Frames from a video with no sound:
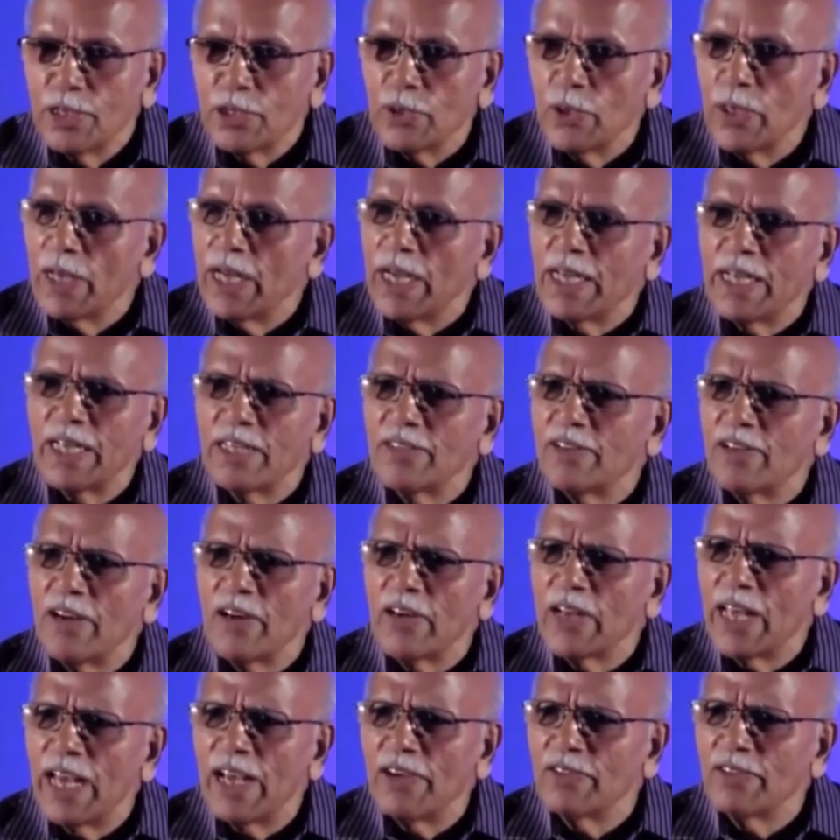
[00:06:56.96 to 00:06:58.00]
So let us
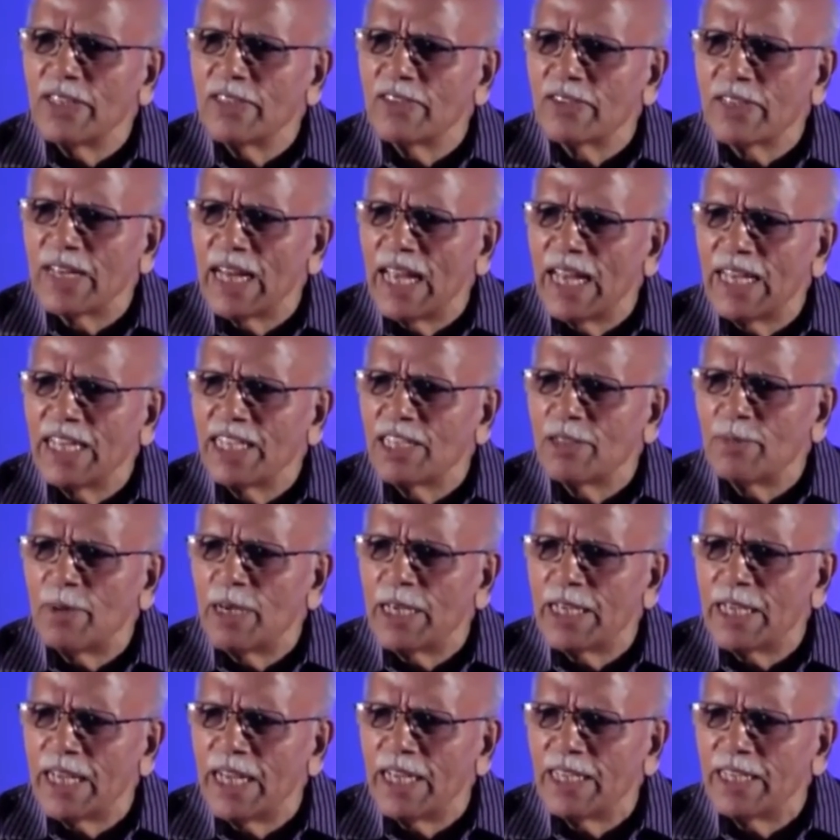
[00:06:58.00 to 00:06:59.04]
not have this clannish
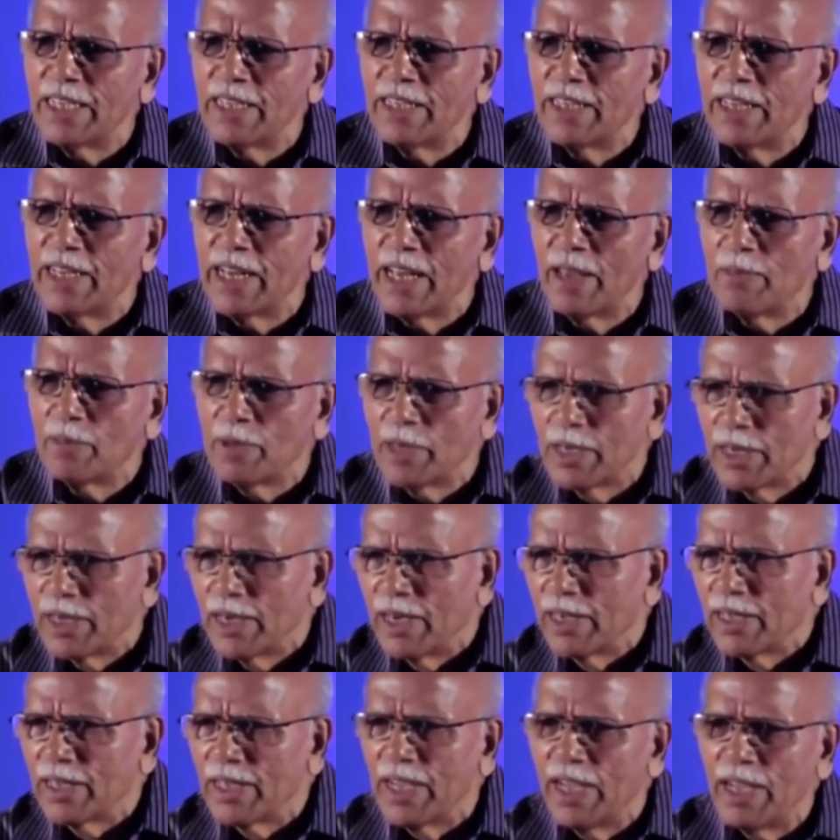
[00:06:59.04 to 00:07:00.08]
mentality that I am
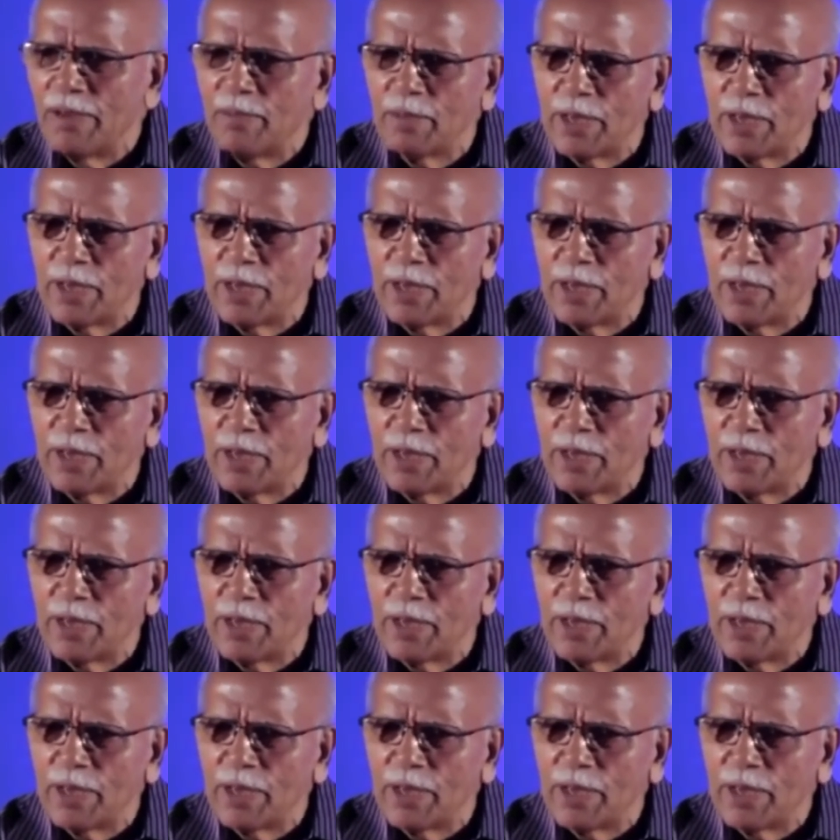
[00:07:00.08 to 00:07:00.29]
Karnataka, I